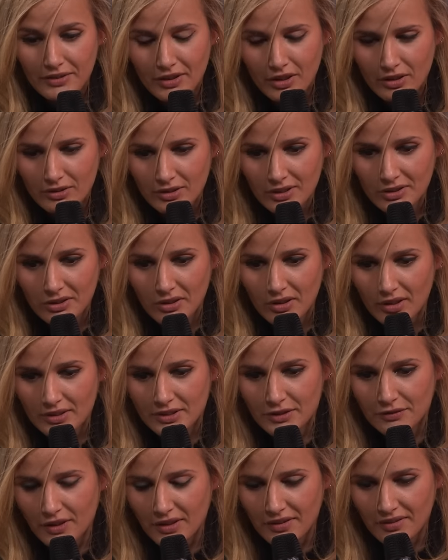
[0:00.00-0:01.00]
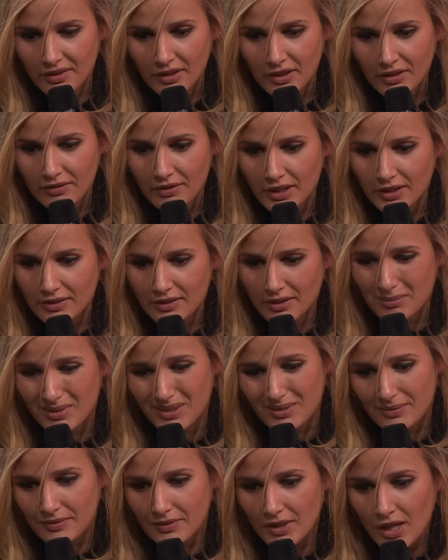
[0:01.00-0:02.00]
There are not a lot. If I think of it, I
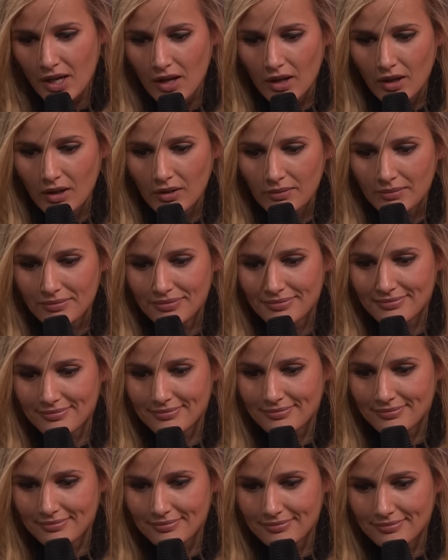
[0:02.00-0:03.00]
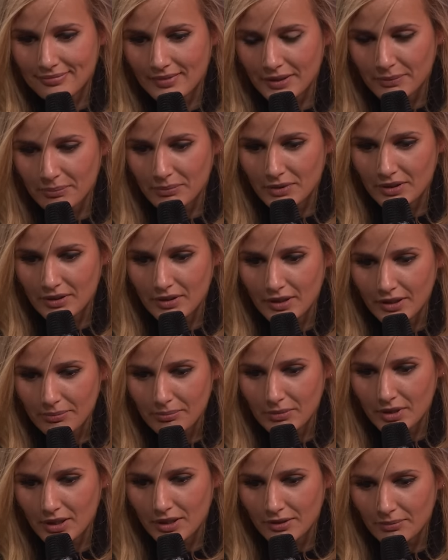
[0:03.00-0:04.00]
mean let me, let
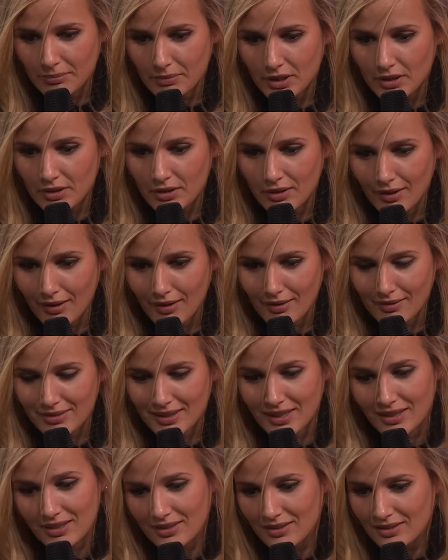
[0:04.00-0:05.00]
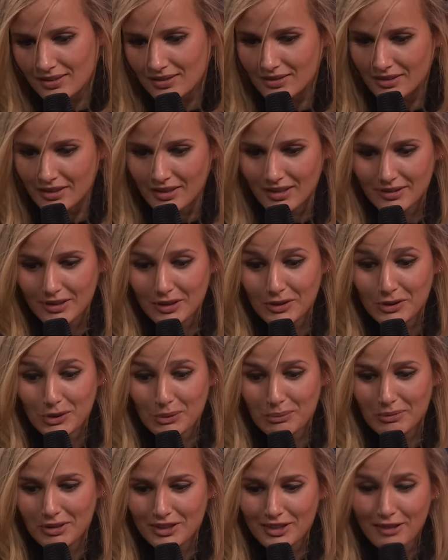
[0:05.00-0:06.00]
me, let me. Yeah, not so
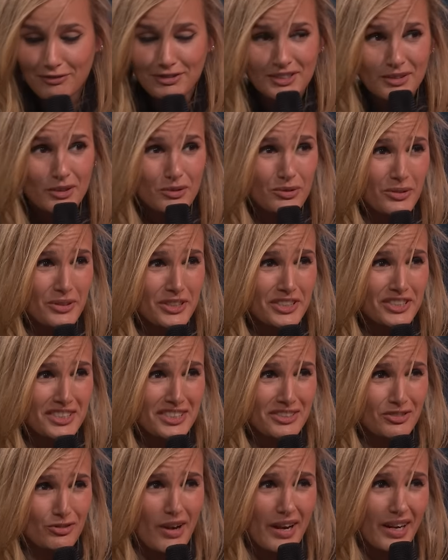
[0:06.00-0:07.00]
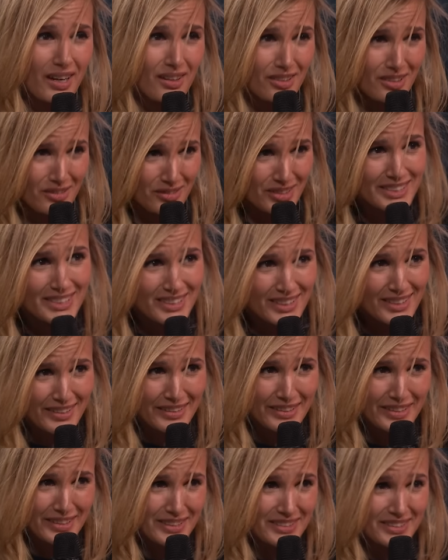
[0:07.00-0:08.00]
much. I've seen the Greasy Strangler
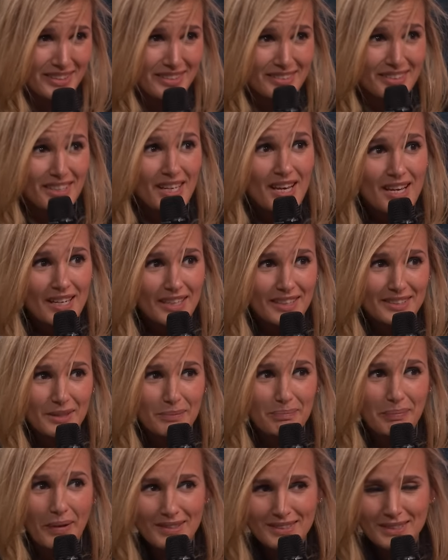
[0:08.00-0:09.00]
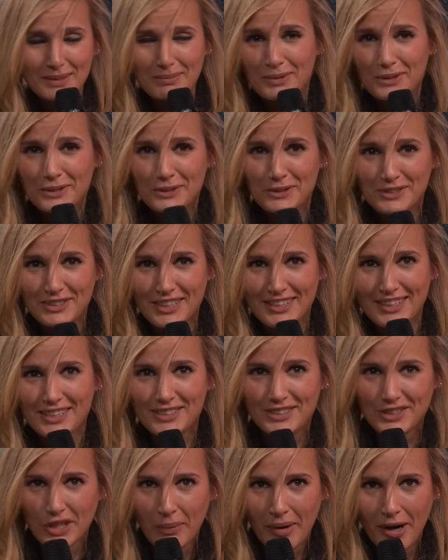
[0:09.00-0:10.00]
recently. Is it, oh, yeah. is it possible to say that
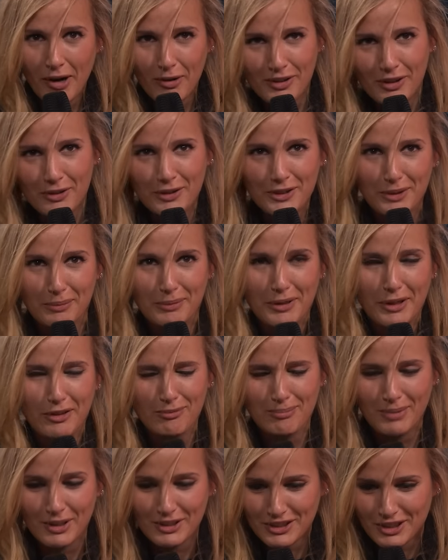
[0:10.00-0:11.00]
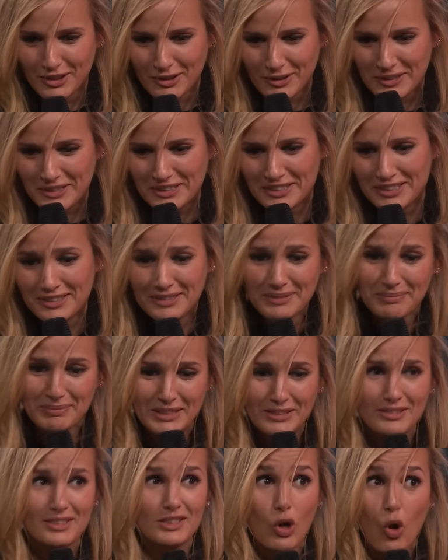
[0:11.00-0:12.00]
somehow there is some kind of body horror in it?
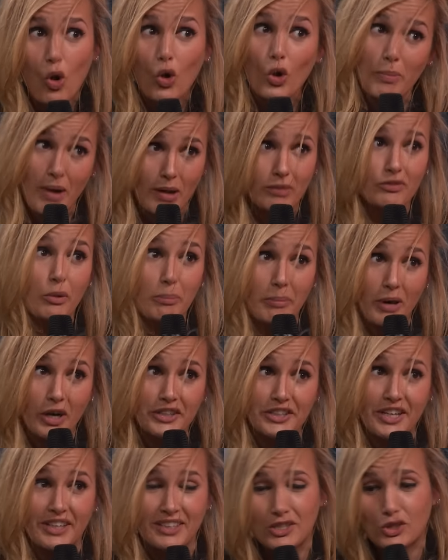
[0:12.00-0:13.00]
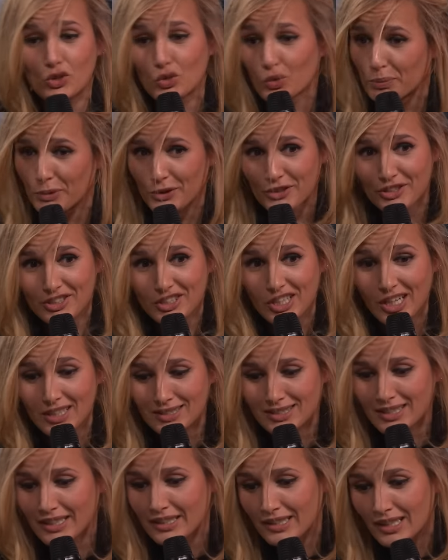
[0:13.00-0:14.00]
Because yes. all about the body and it's super
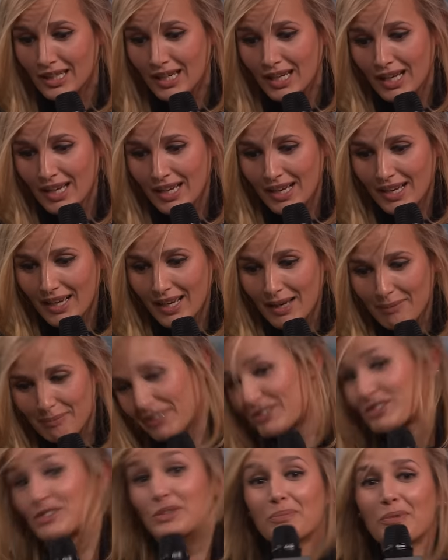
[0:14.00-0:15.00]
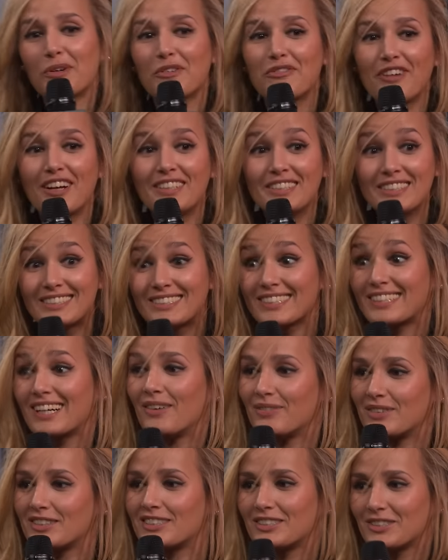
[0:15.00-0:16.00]
disgusting. But super funny. It's a
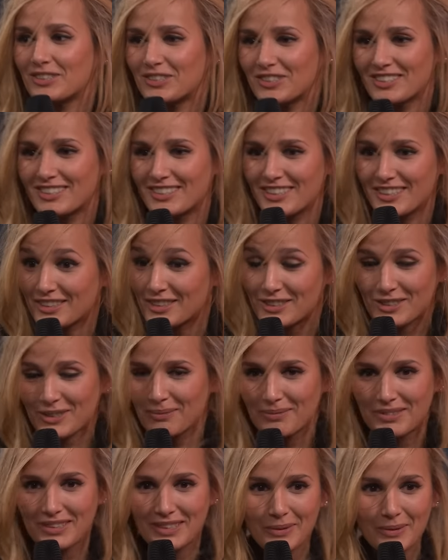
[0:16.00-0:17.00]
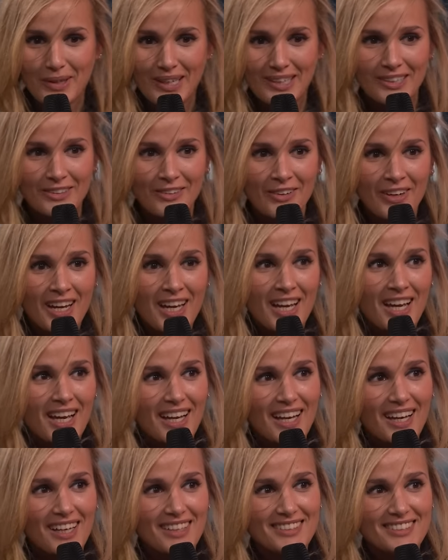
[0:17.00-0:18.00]
comedy. You should see it. It's completely wacko, yeah.